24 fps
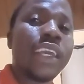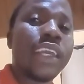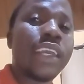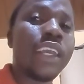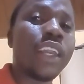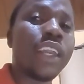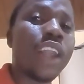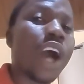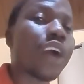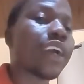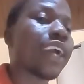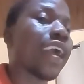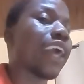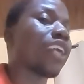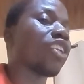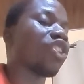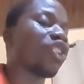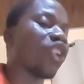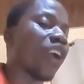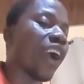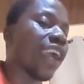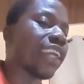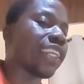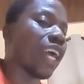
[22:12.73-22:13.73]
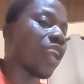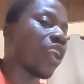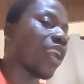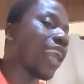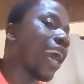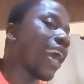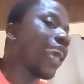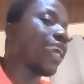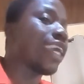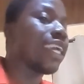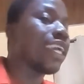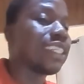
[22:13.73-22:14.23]
Enoch enjoyed
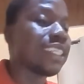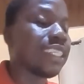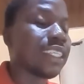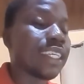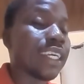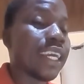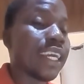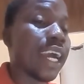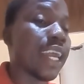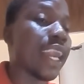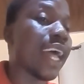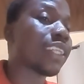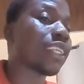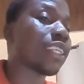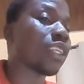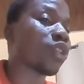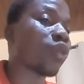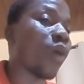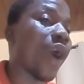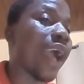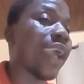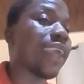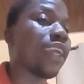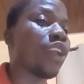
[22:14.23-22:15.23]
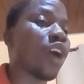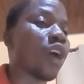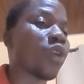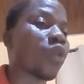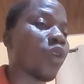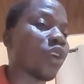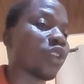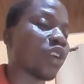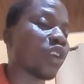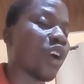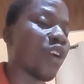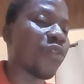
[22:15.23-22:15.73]
another Eden. And that is why Enoch
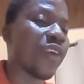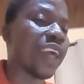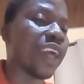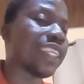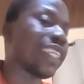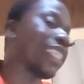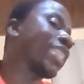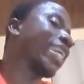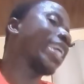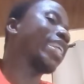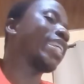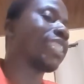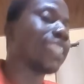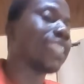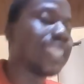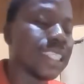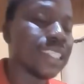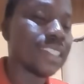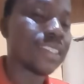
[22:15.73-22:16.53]
was offered eternity.